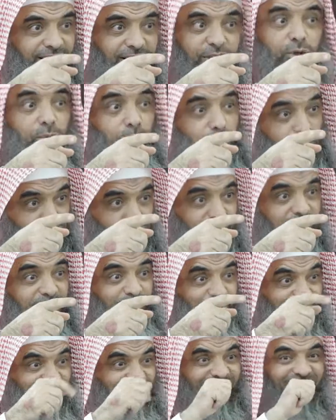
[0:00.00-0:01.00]
you will try
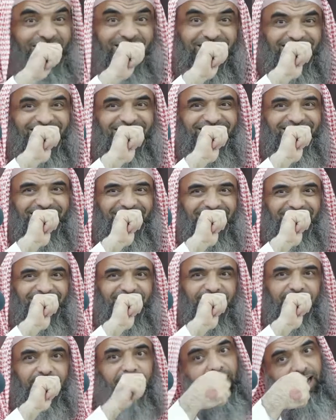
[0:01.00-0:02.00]
very hard.
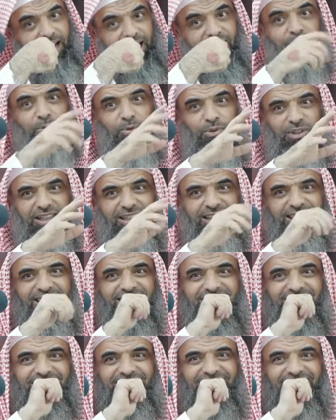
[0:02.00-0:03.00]
I would at
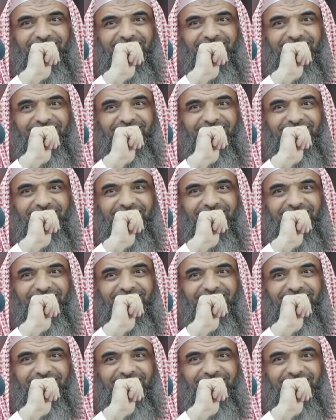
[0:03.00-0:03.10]
least.